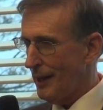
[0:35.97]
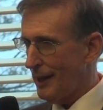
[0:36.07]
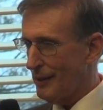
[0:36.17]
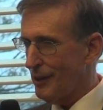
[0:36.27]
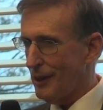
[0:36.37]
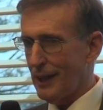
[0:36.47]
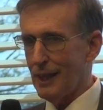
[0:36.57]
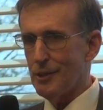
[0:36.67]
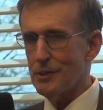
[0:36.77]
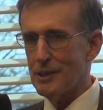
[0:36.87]
And
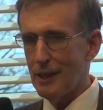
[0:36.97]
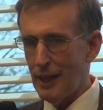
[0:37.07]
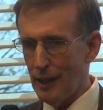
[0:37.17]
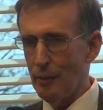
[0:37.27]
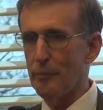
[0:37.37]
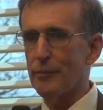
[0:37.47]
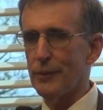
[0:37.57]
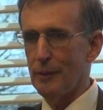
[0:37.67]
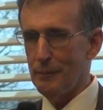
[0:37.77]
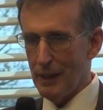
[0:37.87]
thanks to help
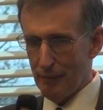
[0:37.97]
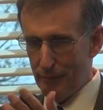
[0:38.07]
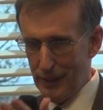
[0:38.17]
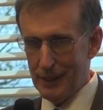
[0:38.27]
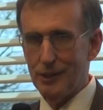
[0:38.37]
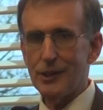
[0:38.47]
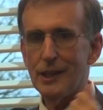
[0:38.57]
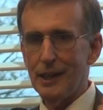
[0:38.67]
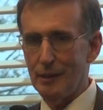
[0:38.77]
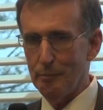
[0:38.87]
from
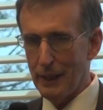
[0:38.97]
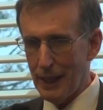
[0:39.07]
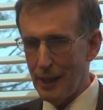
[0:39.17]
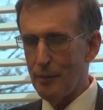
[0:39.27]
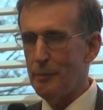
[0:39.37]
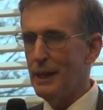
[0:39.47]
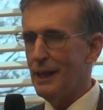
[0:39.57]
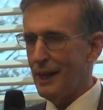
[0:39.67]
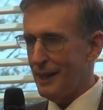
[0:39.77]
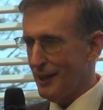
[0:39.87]
Vint and Bob
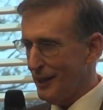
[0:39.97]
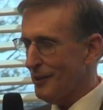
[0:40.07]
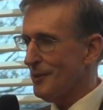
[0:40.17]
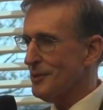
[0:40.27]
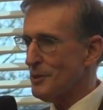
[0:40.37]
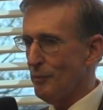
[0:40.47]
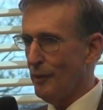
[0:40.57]
and others,